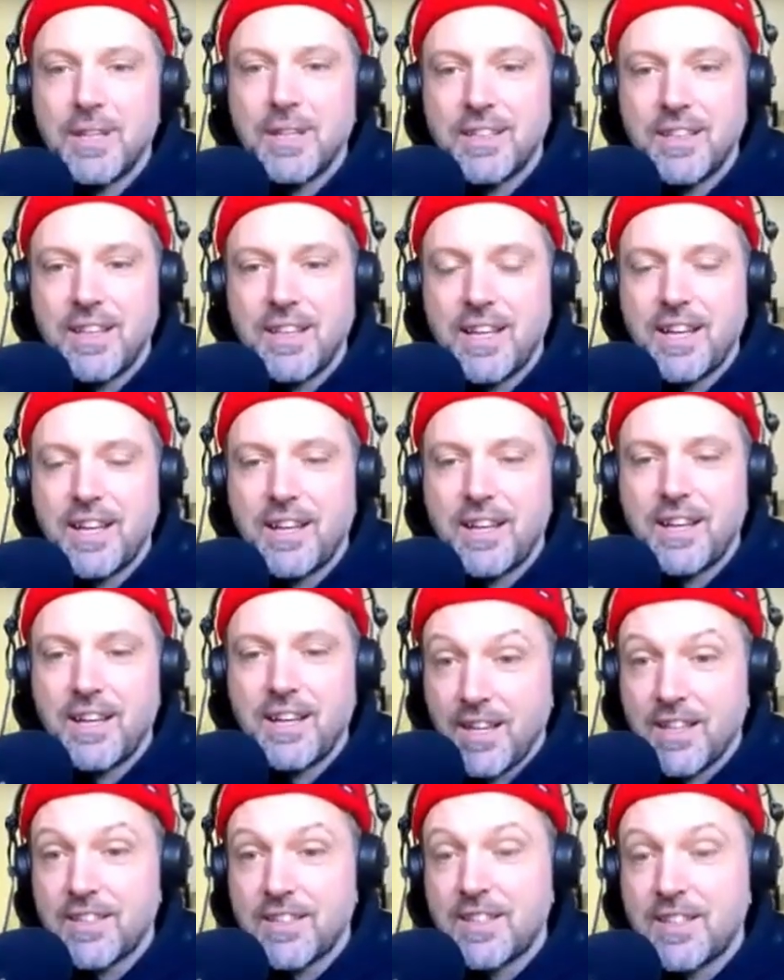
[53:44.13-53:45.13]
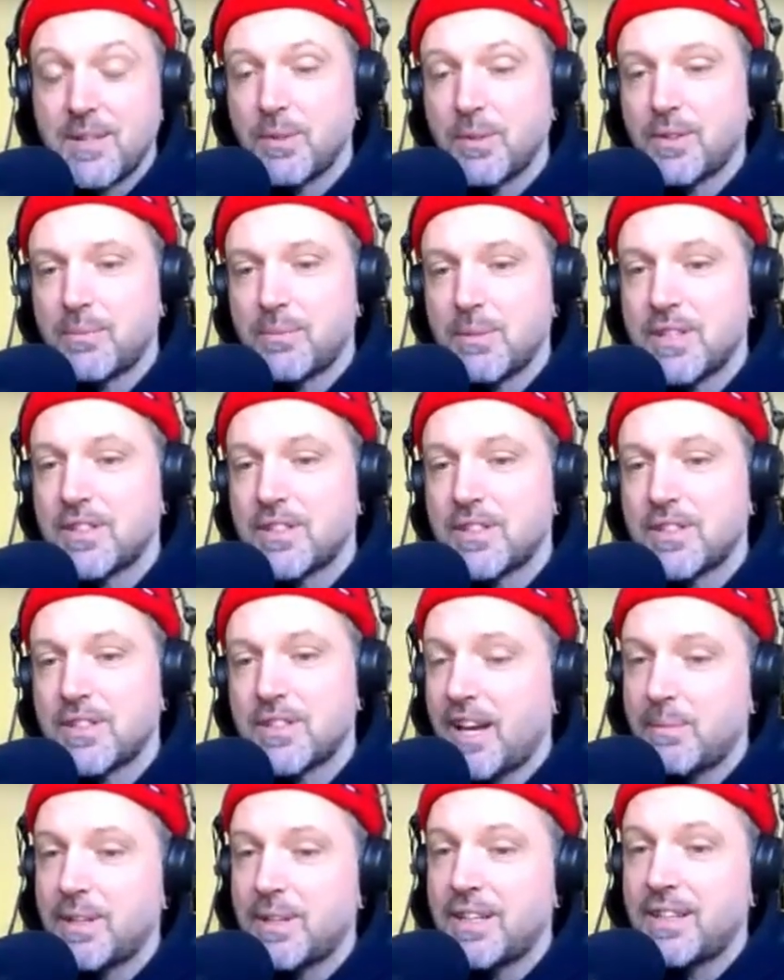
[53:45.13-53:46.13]
in that a similar
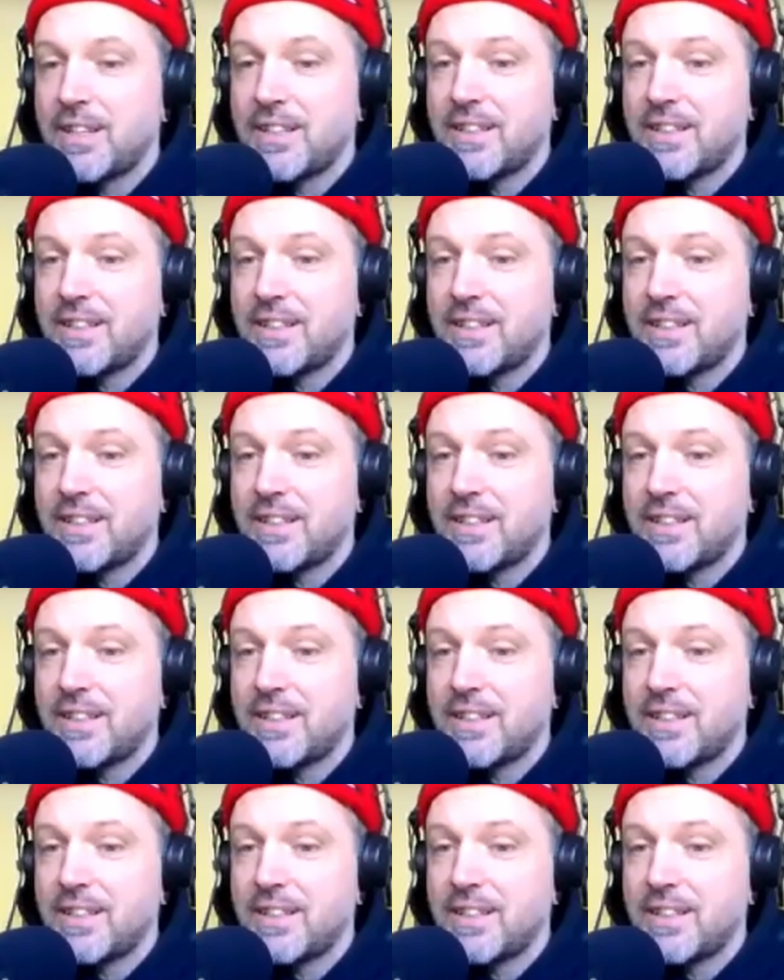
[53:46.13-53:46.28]
misalignment,